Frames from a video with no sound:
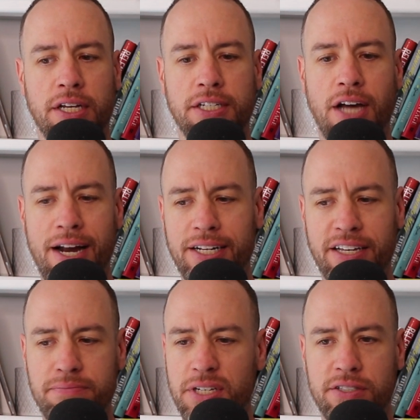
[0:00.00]
kind of
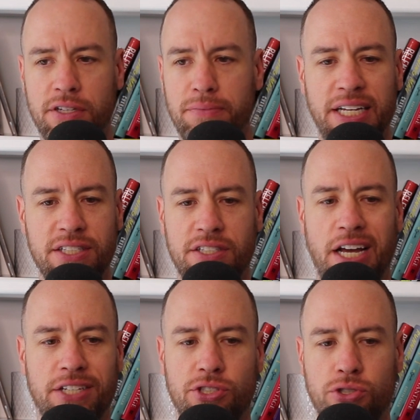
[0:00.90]
give me some
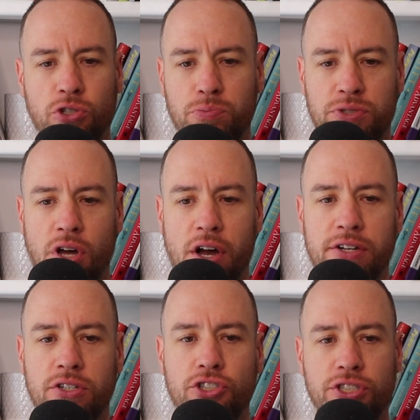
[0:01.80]
inside scoops
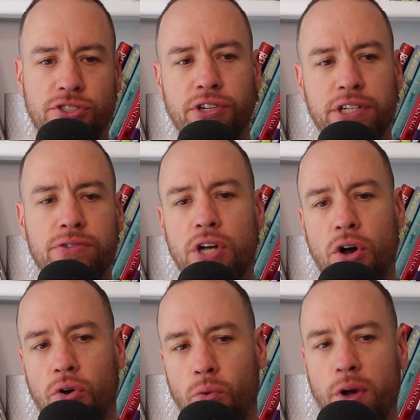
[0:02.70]
on, just so you
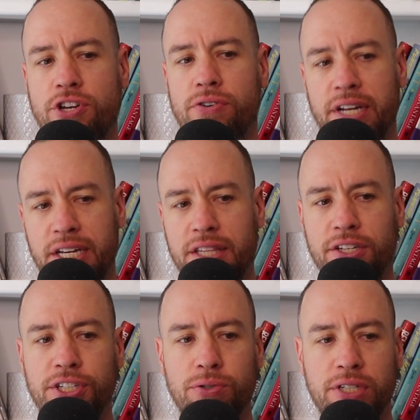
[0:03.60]
know, when you're in
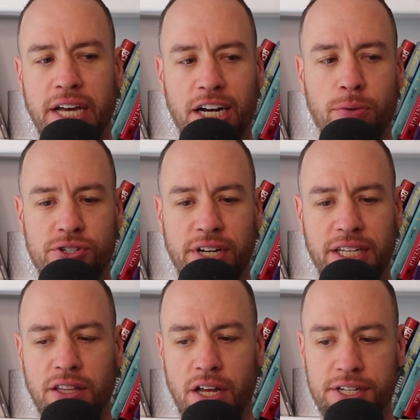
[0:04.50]
the UK or when you're
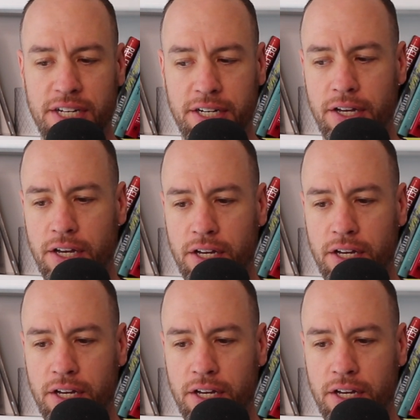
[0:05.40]
in London,